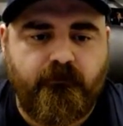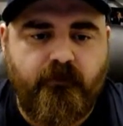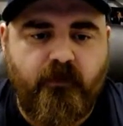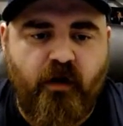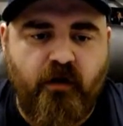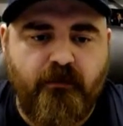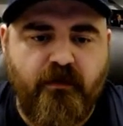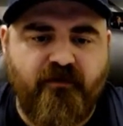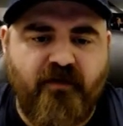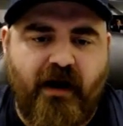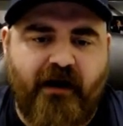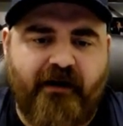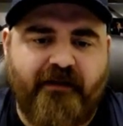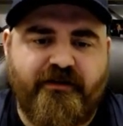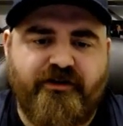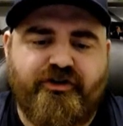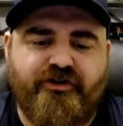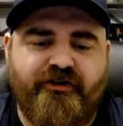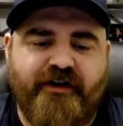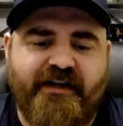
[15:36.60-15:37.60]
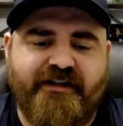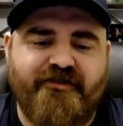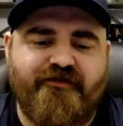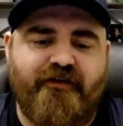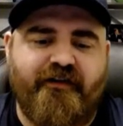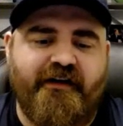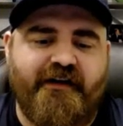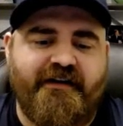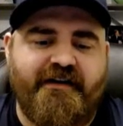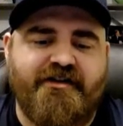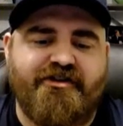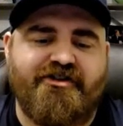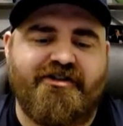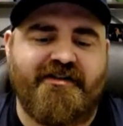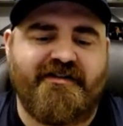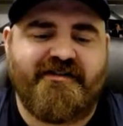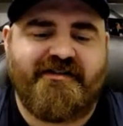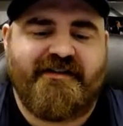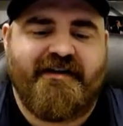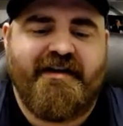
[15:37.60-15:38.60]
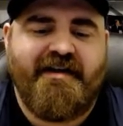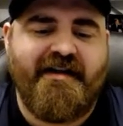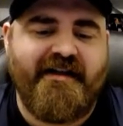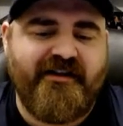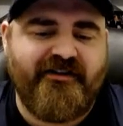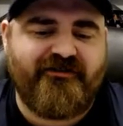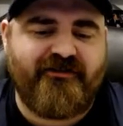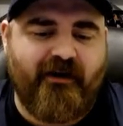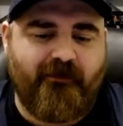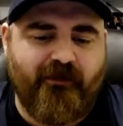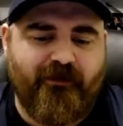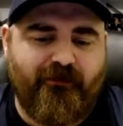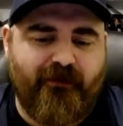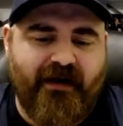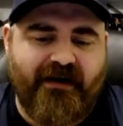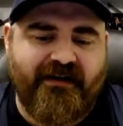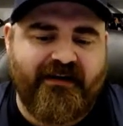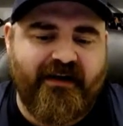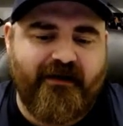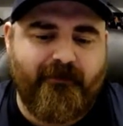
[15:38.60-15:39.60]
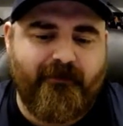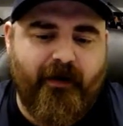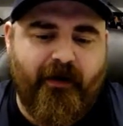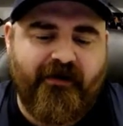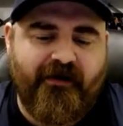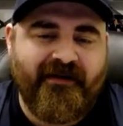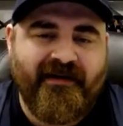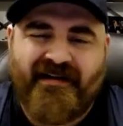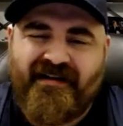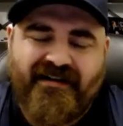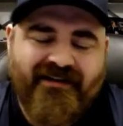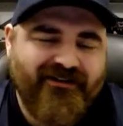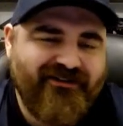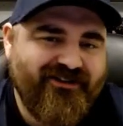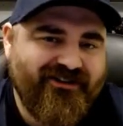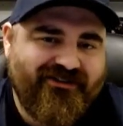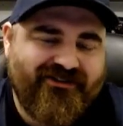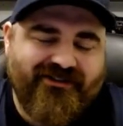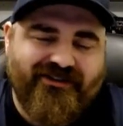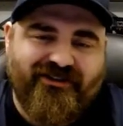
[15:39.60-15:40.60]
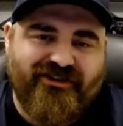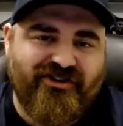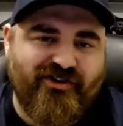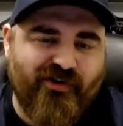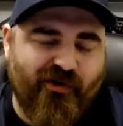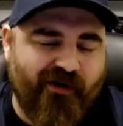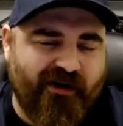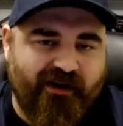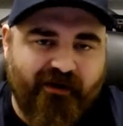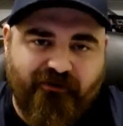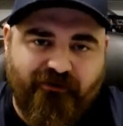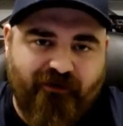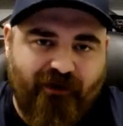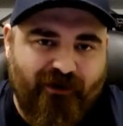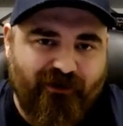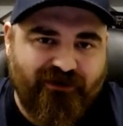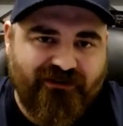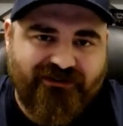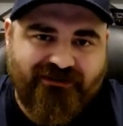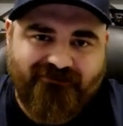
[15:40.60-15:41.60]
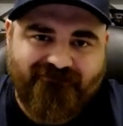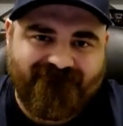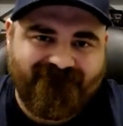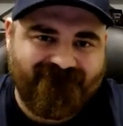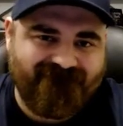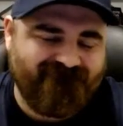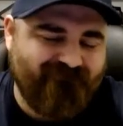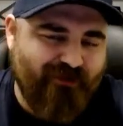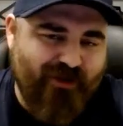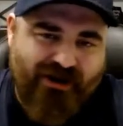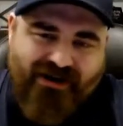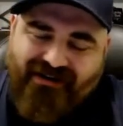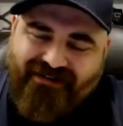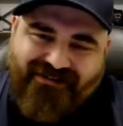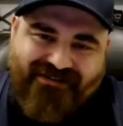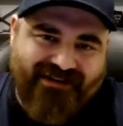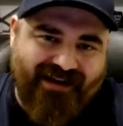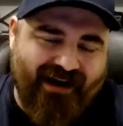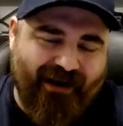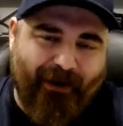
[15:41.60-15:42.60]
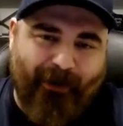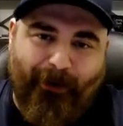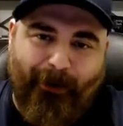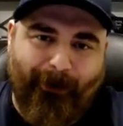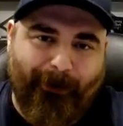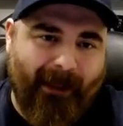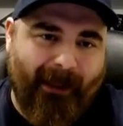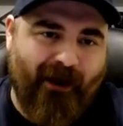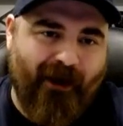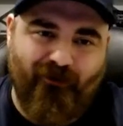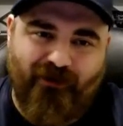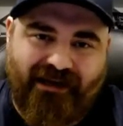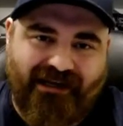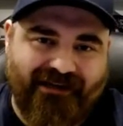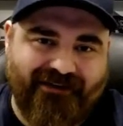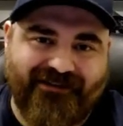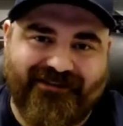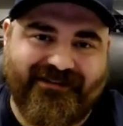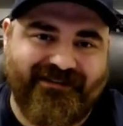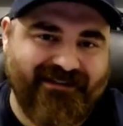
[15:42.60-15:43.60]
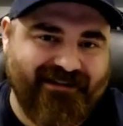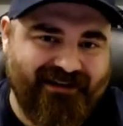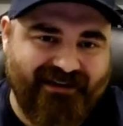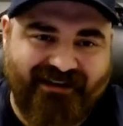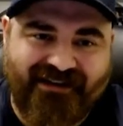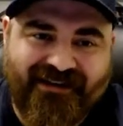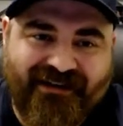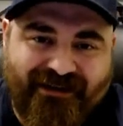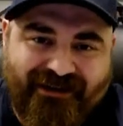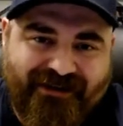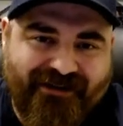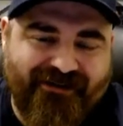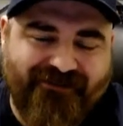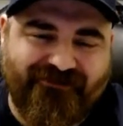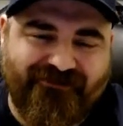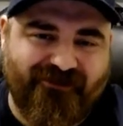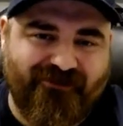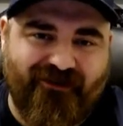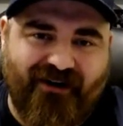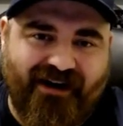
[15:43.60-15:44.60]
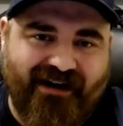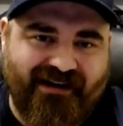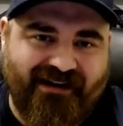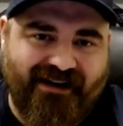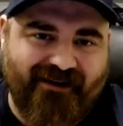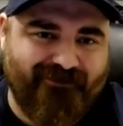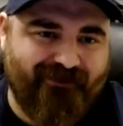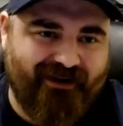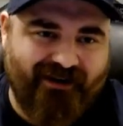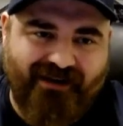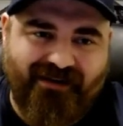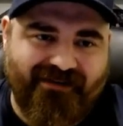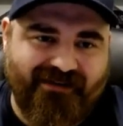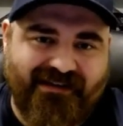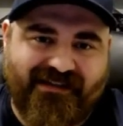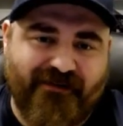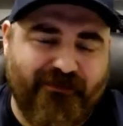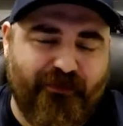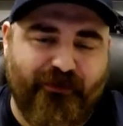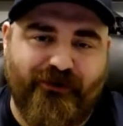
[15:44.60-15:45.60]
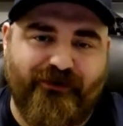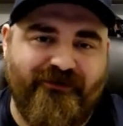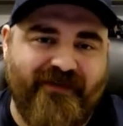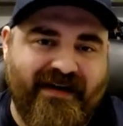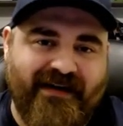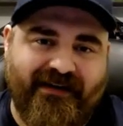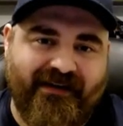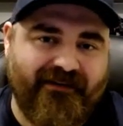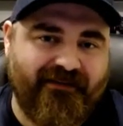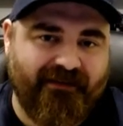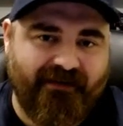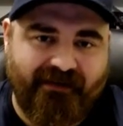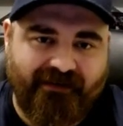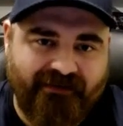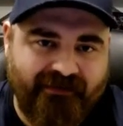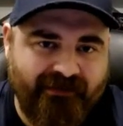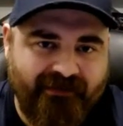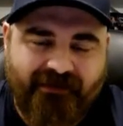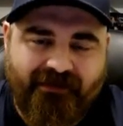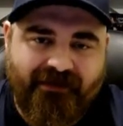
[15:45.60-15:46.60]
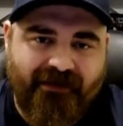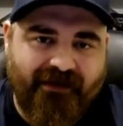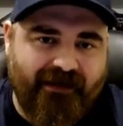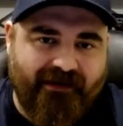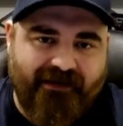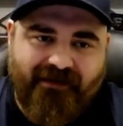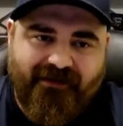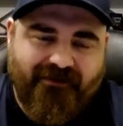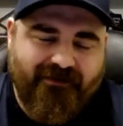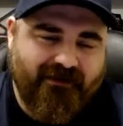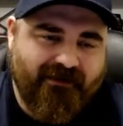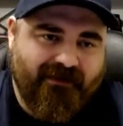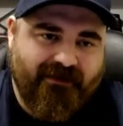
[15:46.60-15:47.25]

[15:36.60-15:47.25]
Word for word: moving on to the transfer additions starting with ryan nembhard just enjoy it folks there's not a whole lot we need to see from Ryan Nembhard. He doesn't need to prove anything. He's